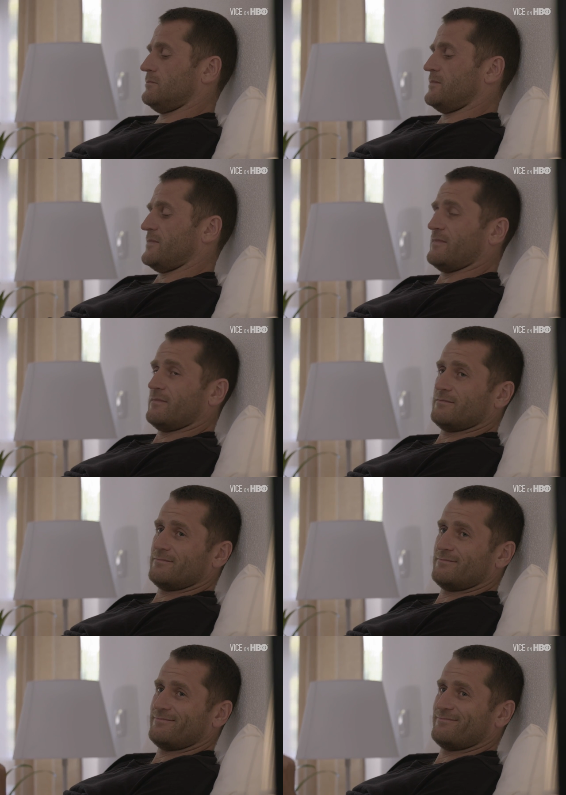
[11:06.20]

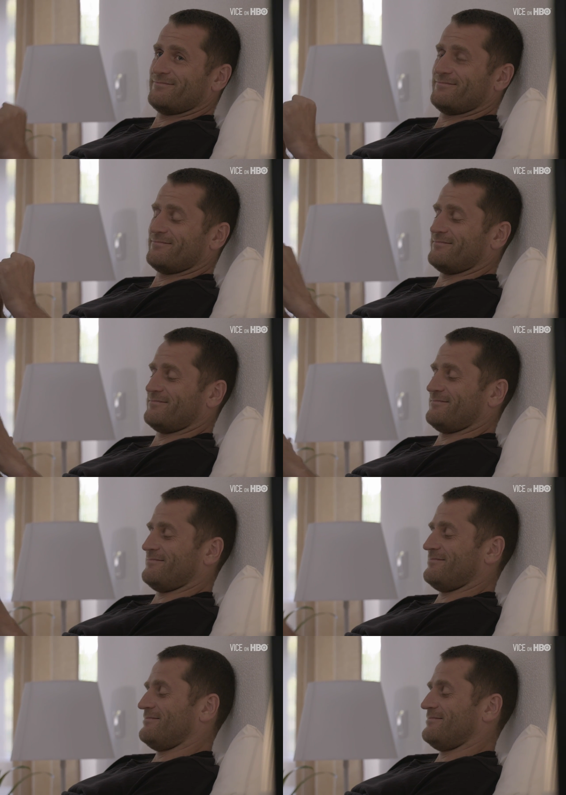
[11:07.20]
(no one is talking)